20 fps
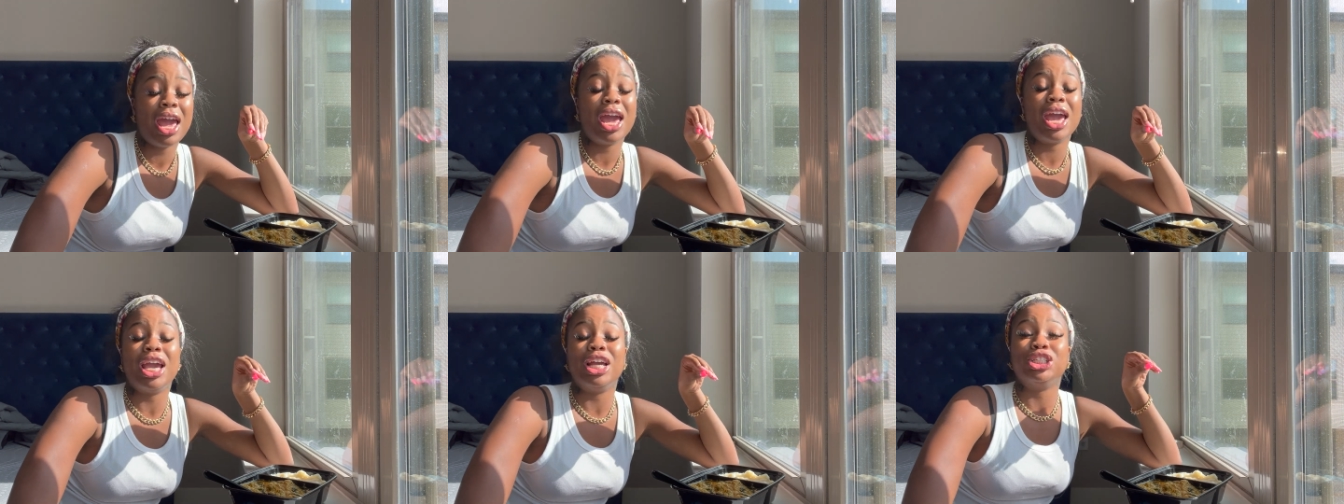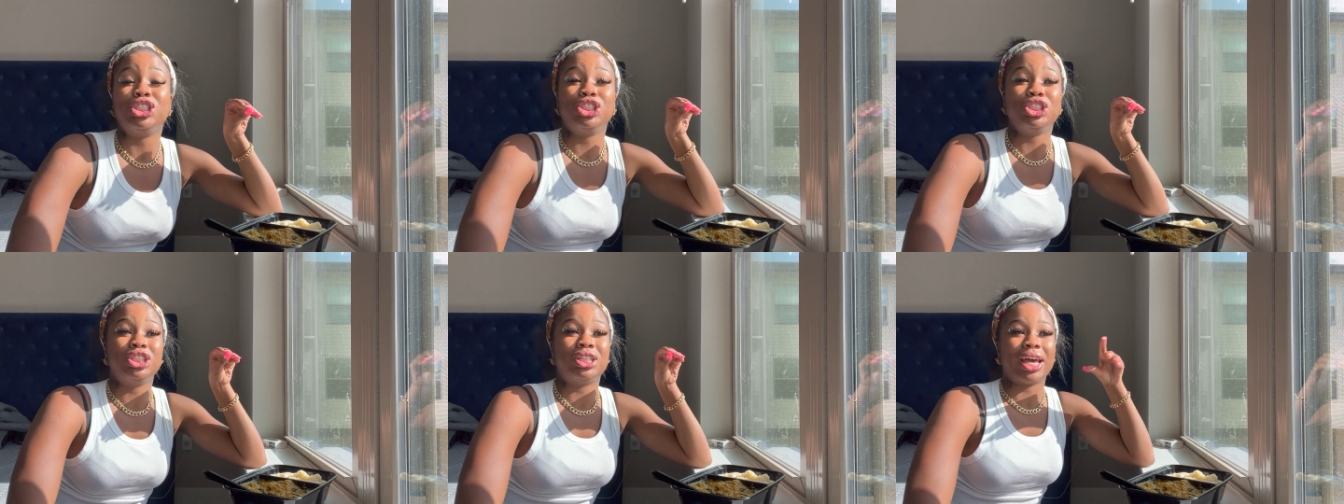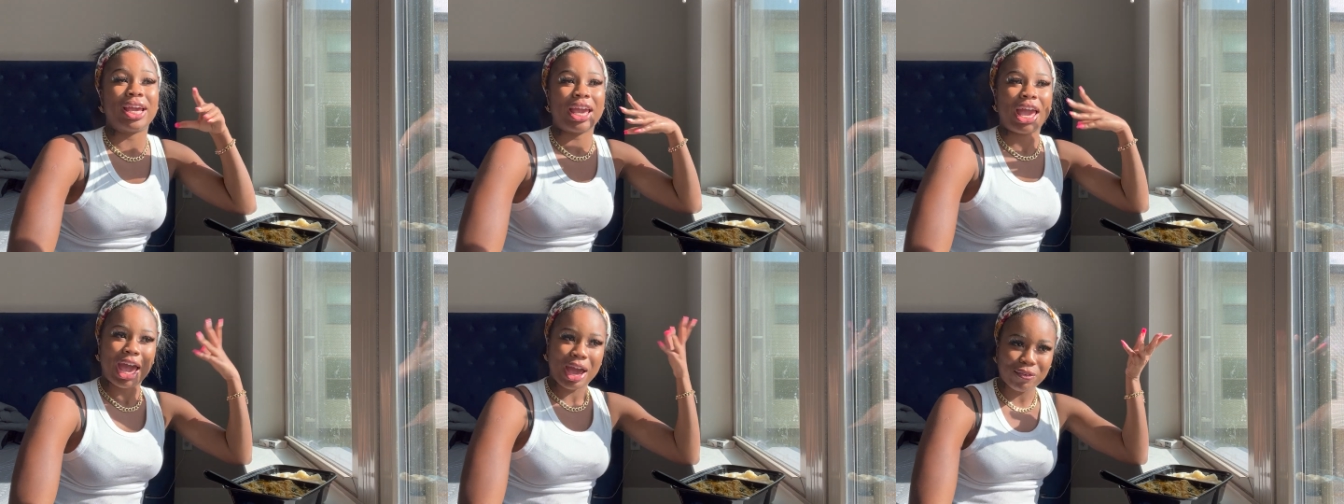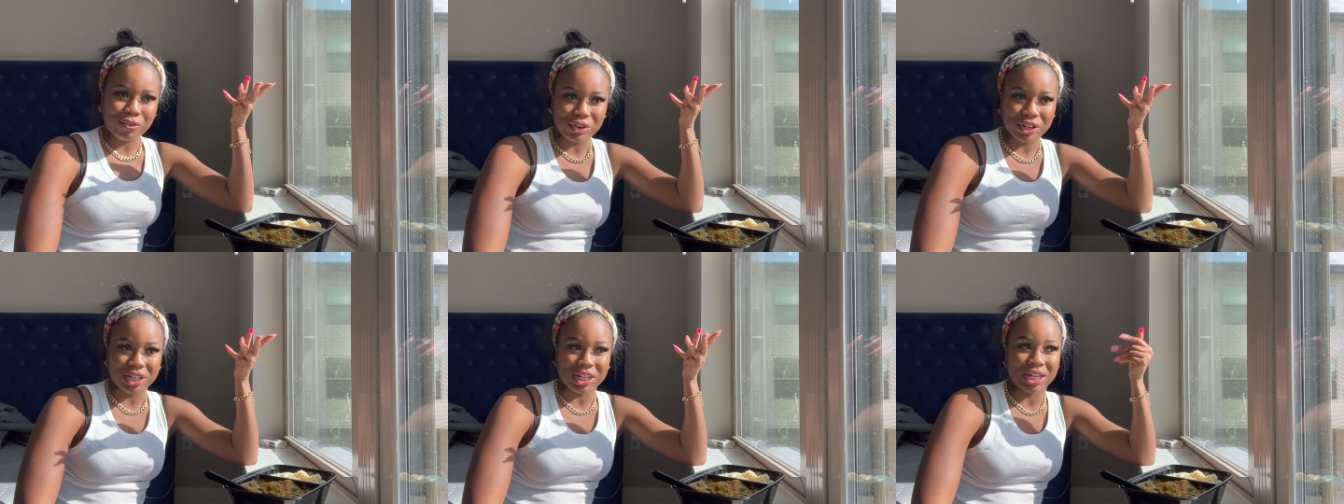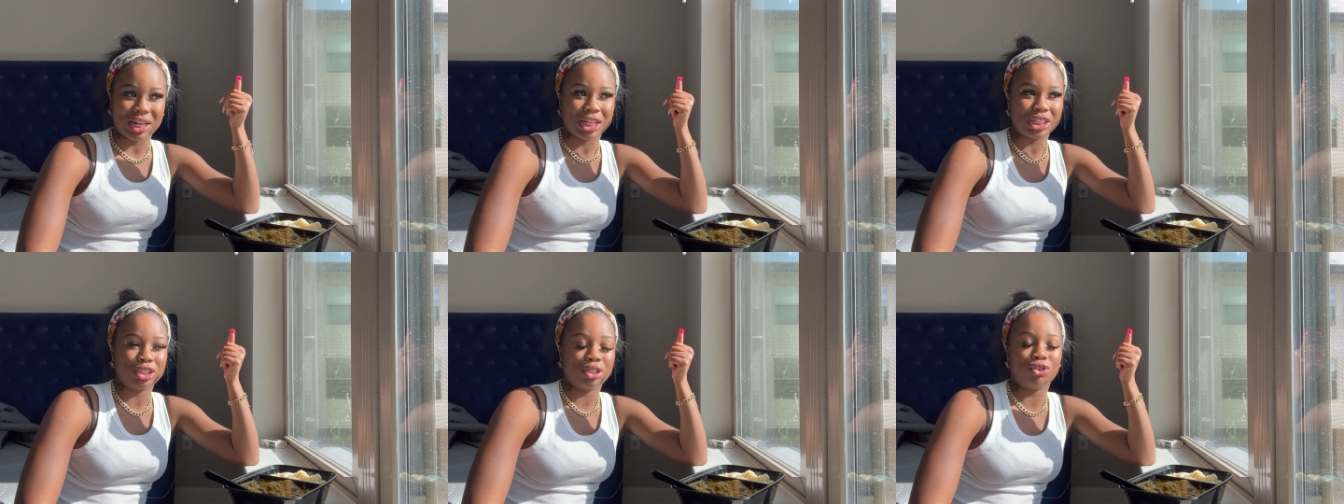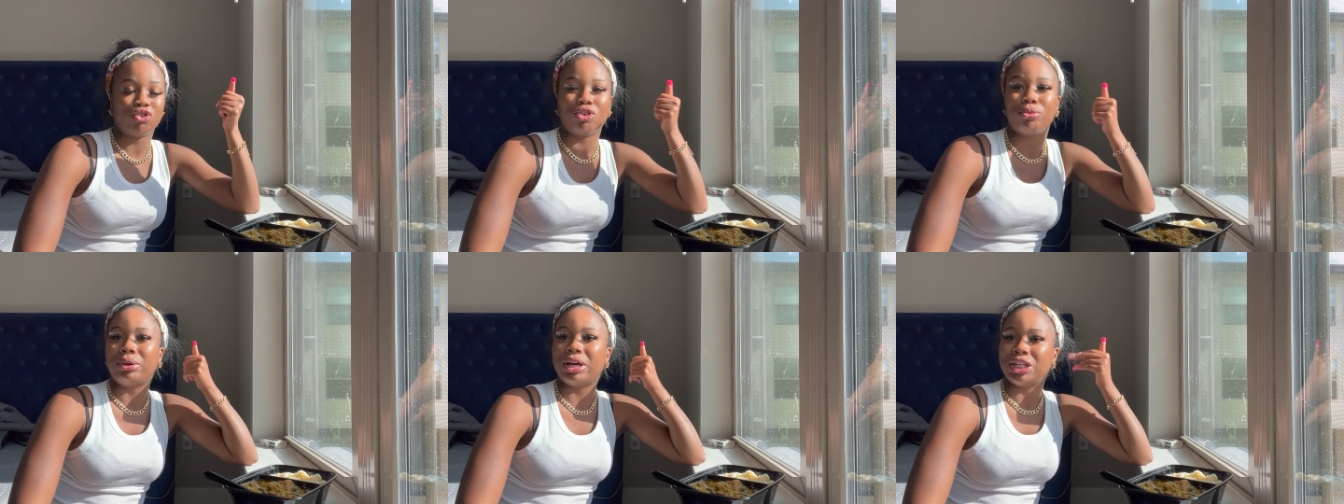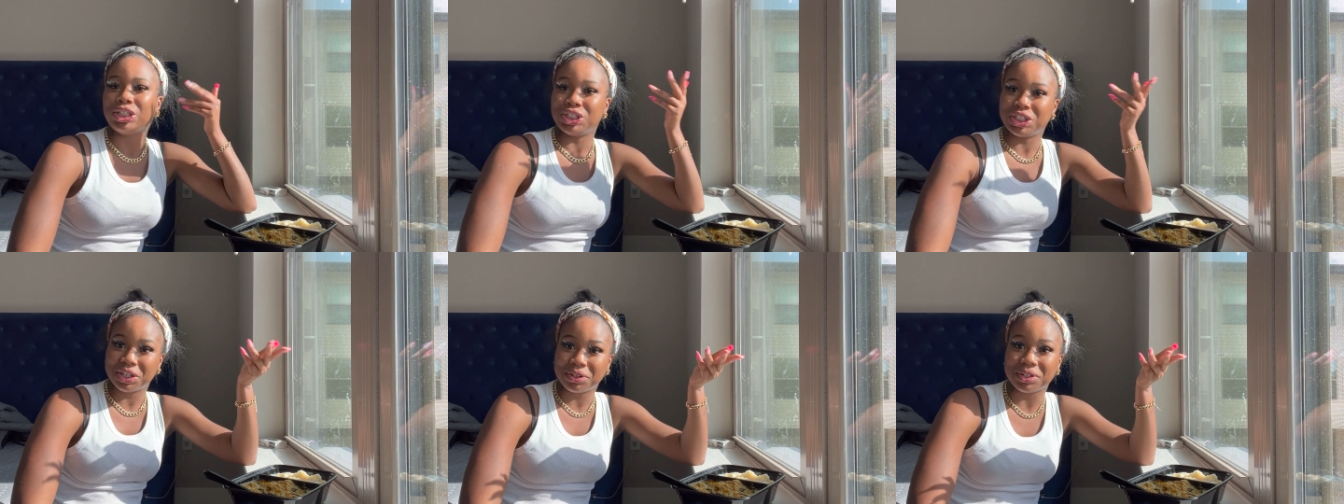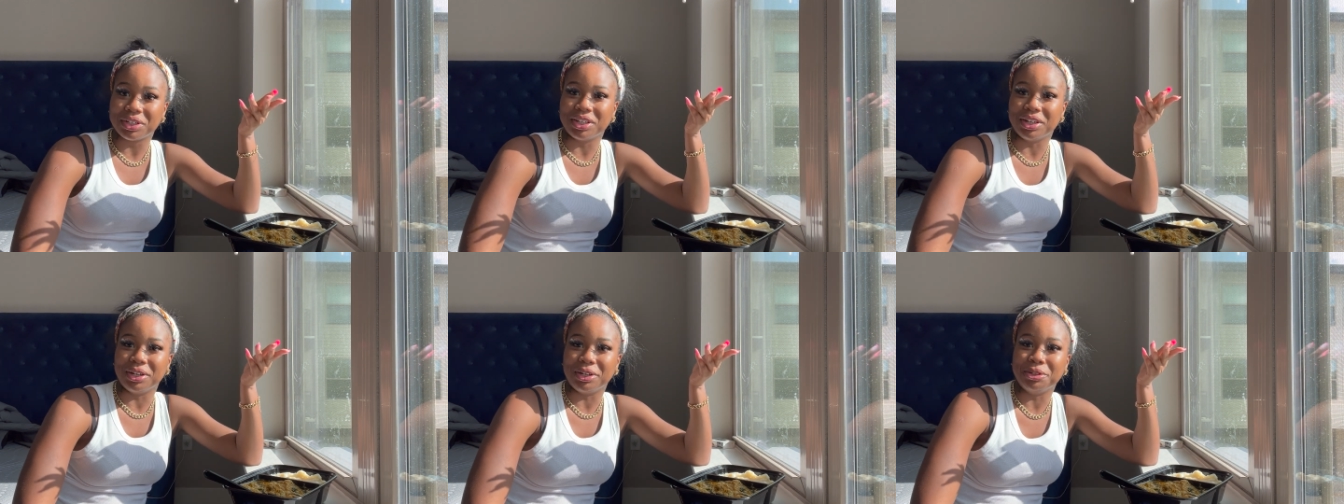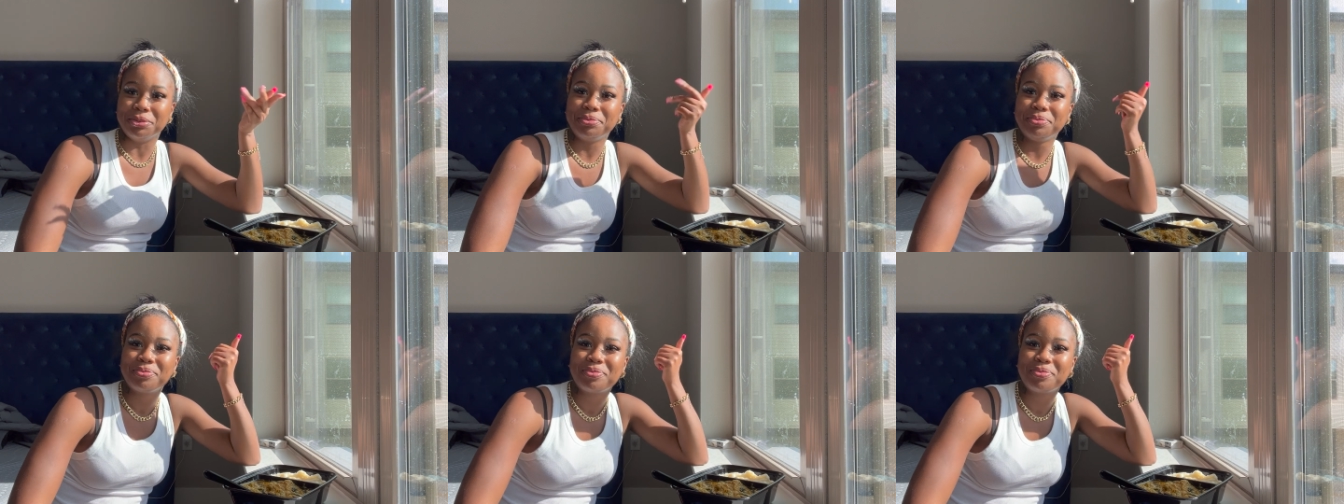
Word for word: And she's like African, like she's from Nigeria.